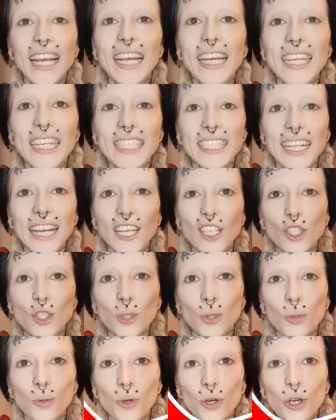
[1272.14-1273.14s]
It is a
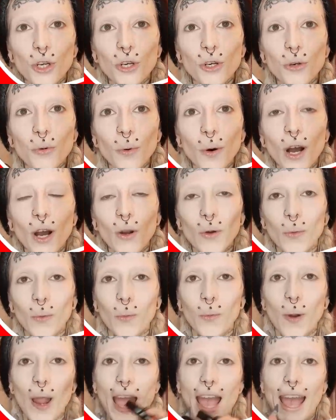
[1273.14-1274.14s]
true
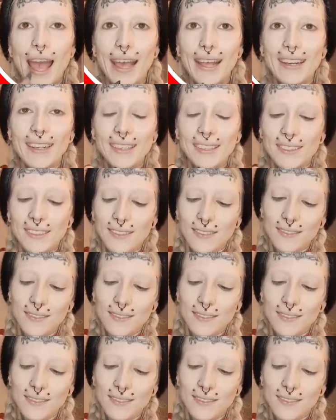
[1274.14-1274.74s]
red.